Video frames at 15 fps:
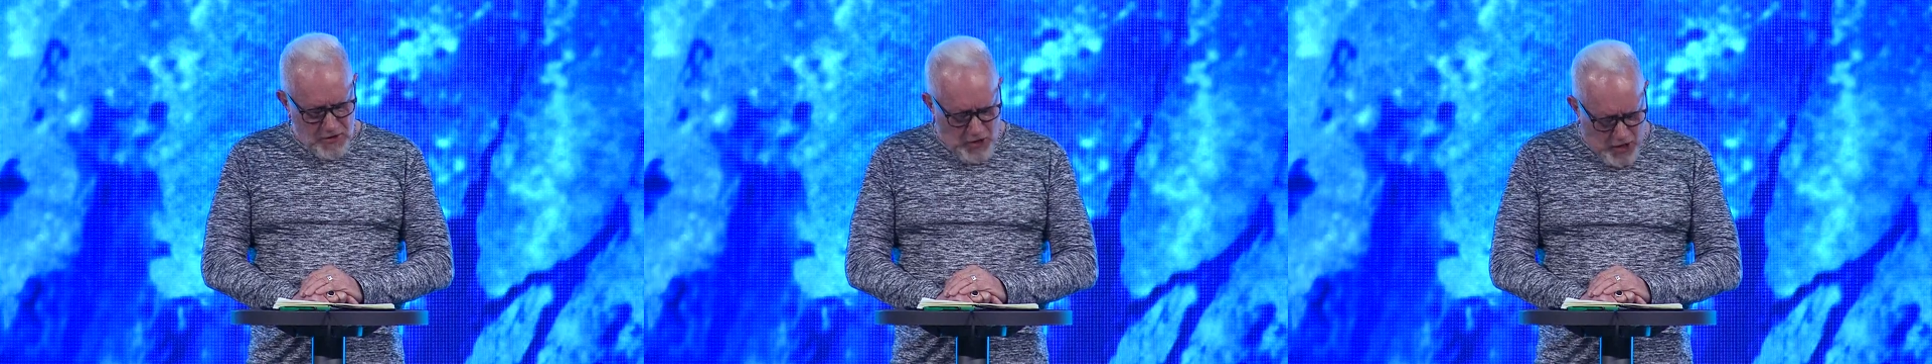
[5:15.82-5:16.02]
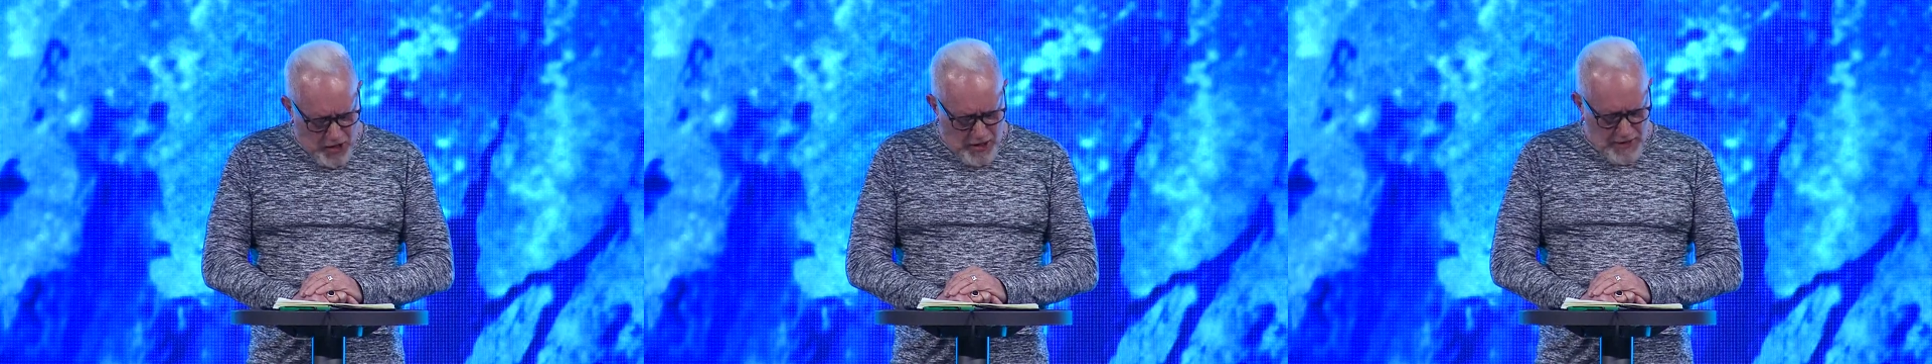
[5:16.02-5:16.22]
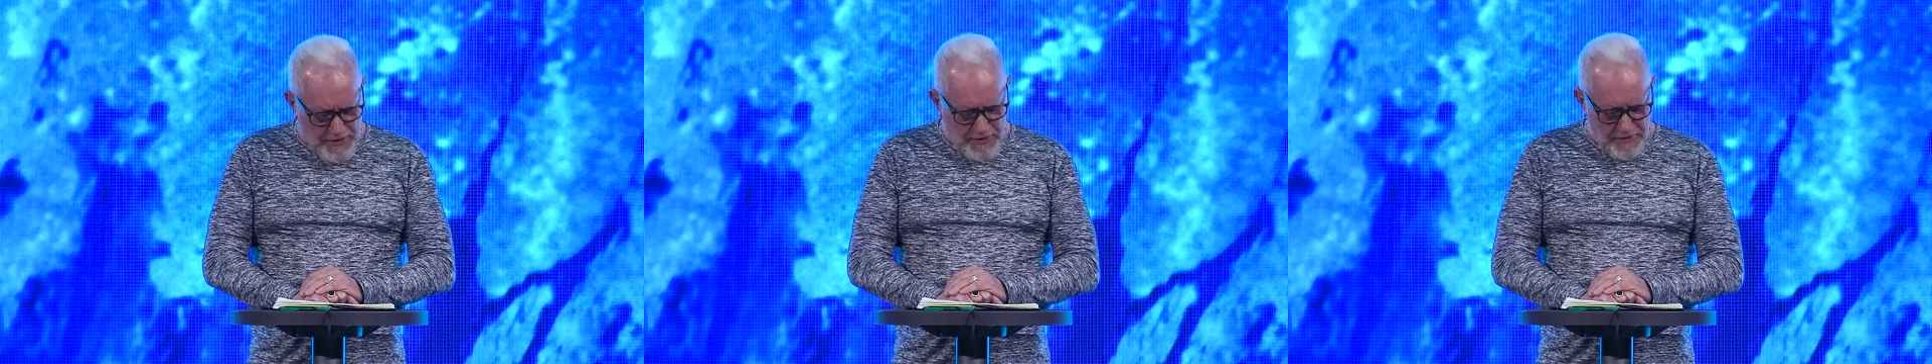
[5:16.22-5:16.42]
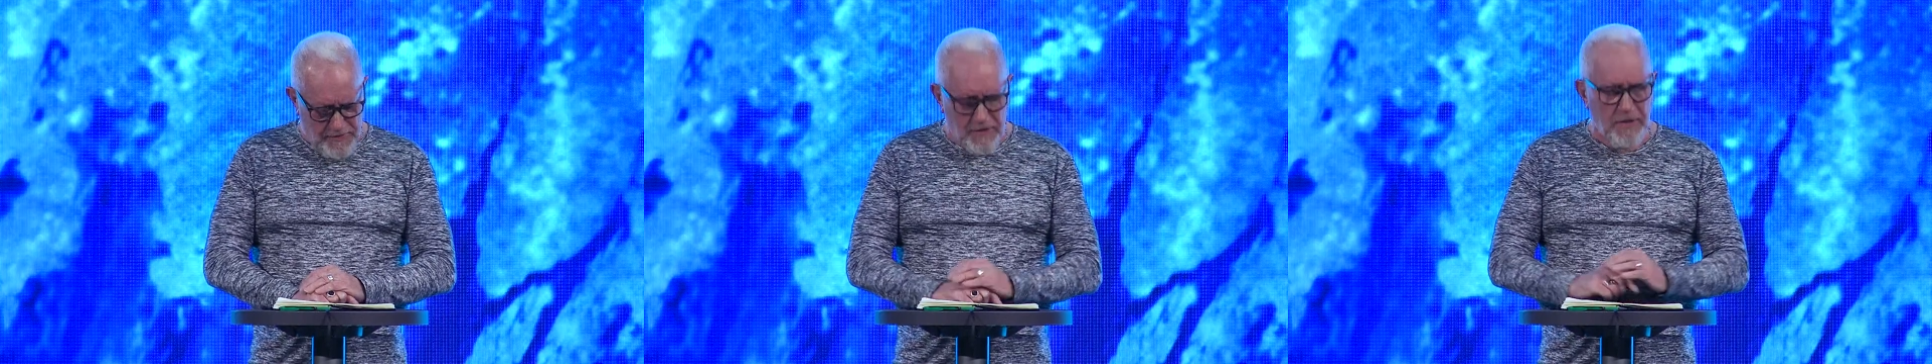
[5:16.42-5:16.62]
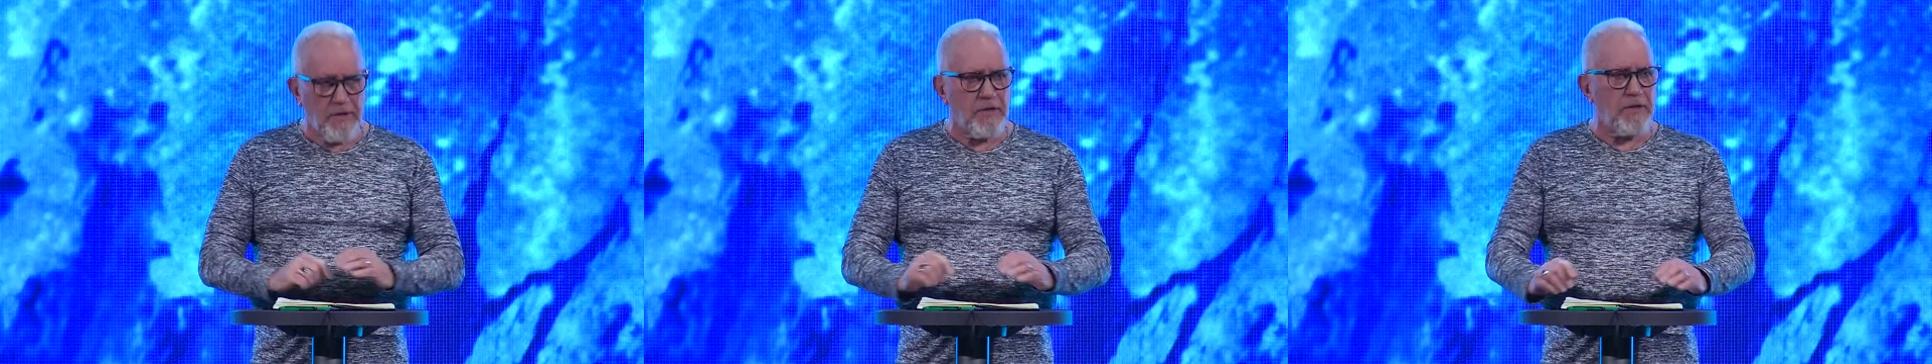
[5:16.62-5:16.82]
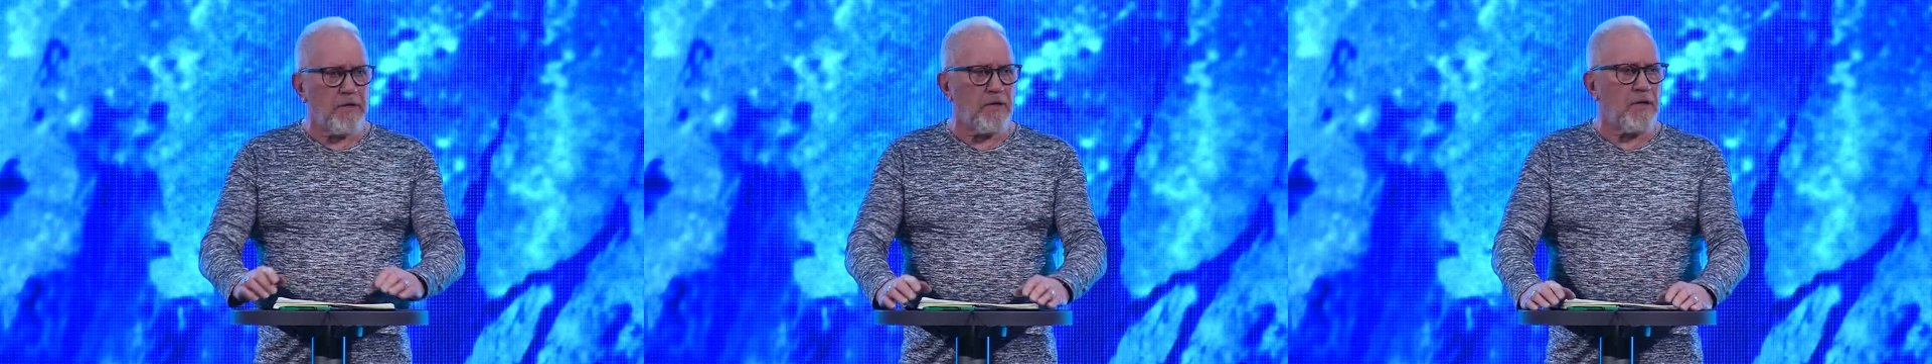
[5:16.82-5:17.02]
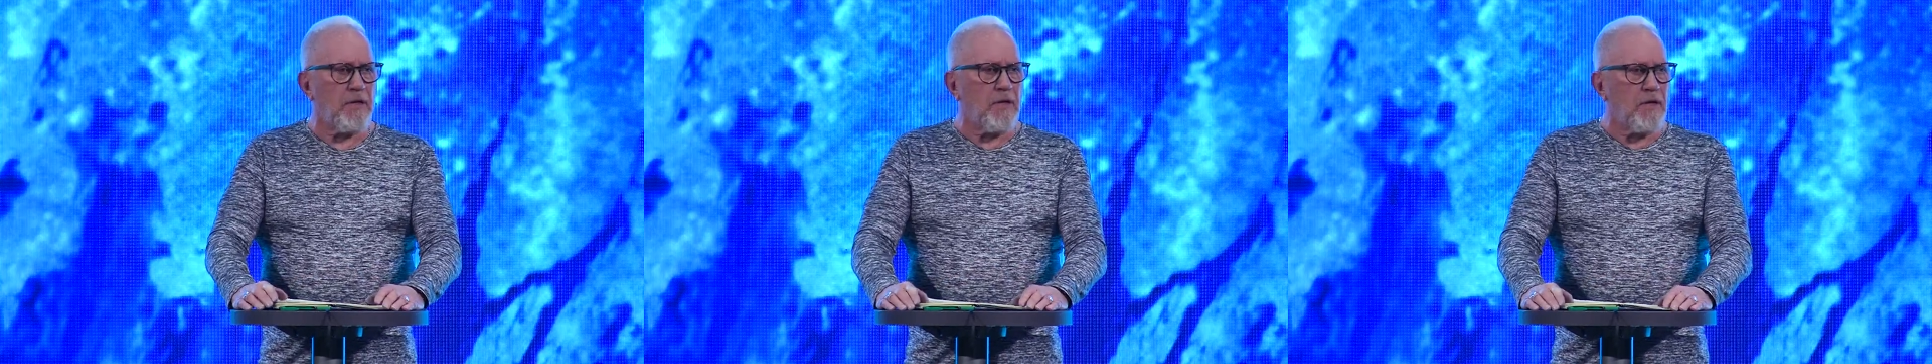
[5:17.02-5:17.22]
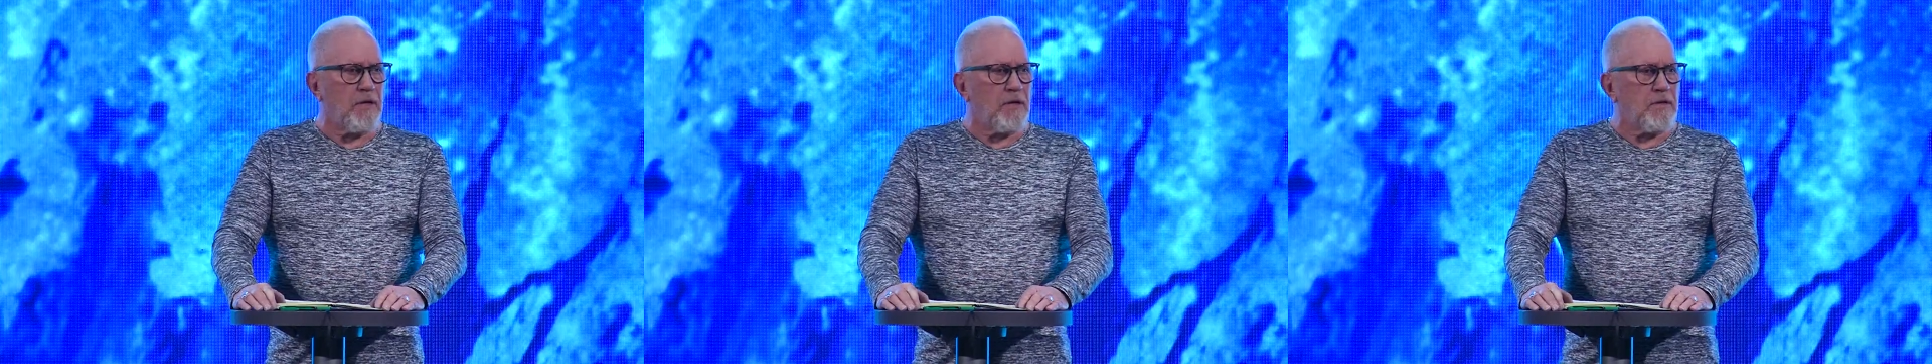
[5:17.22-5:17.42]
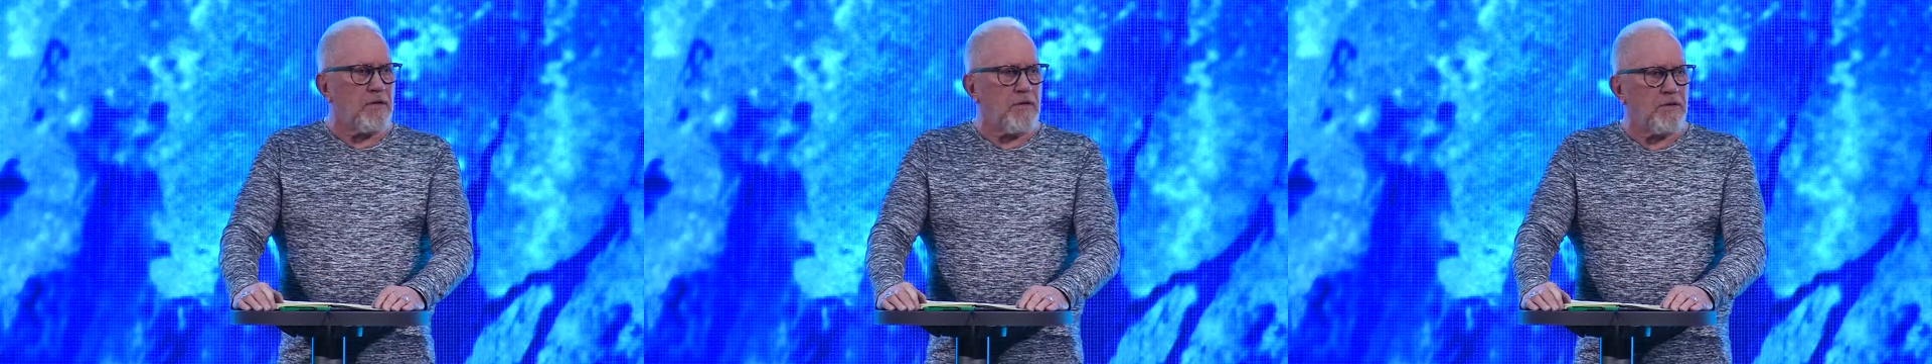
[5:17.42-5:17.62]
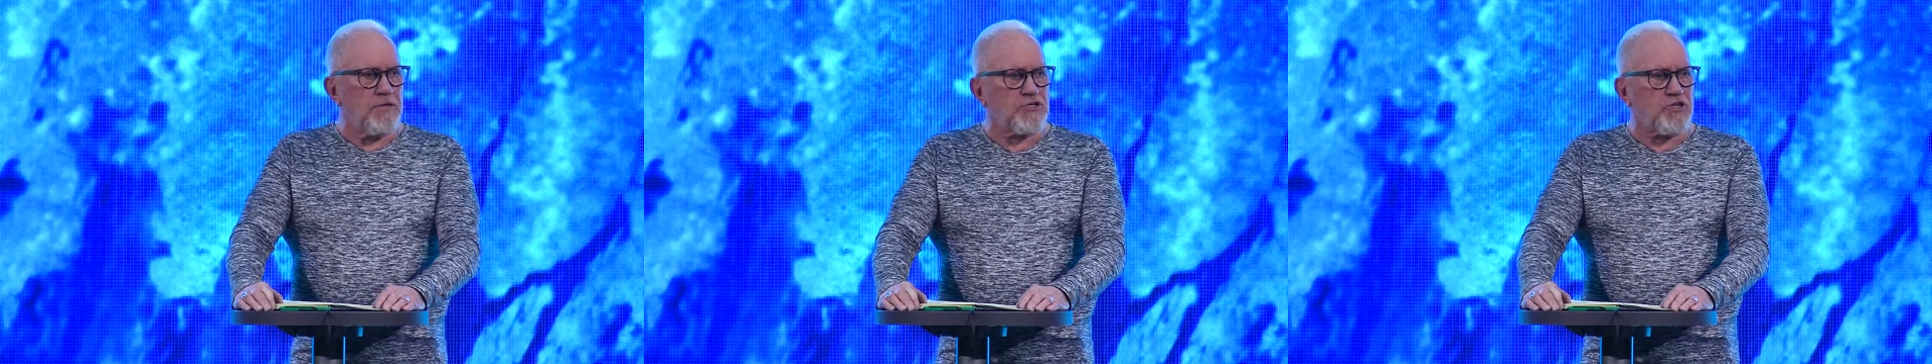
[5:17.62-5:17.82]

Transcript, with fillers: God, the